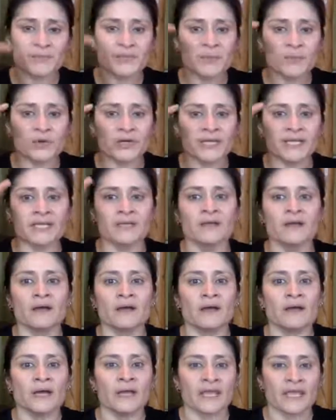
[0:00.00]
in the morning
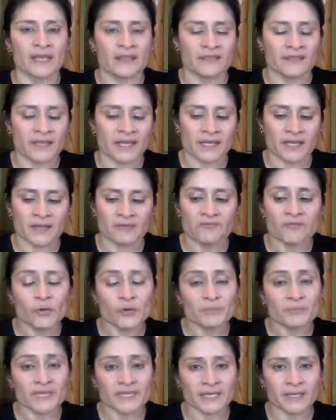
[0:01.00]
and then
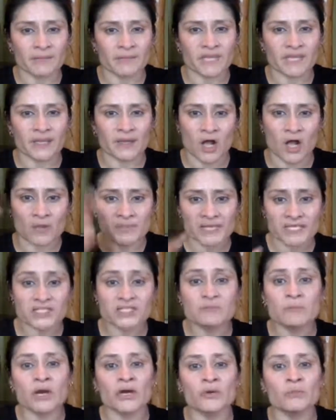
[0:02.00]
4 p.m. Okay, I'll be
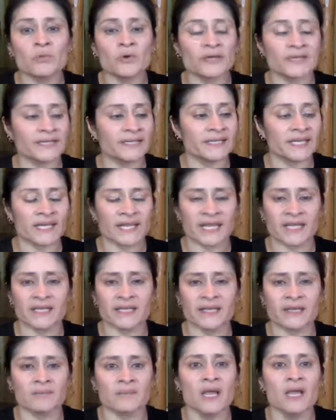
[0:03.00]
tomorrow morning at
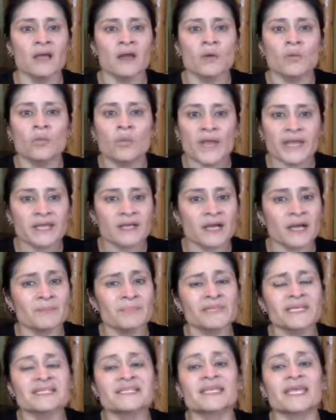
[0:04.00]
8 a.m. Wake
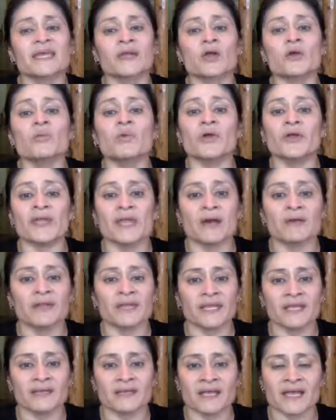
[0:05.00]
up, let's get our workout
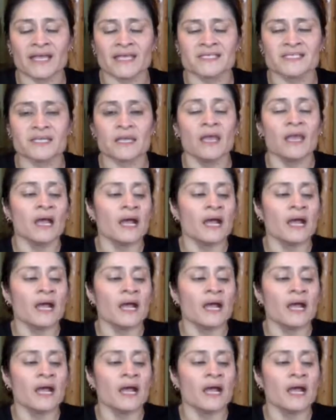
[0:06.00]
in, guys.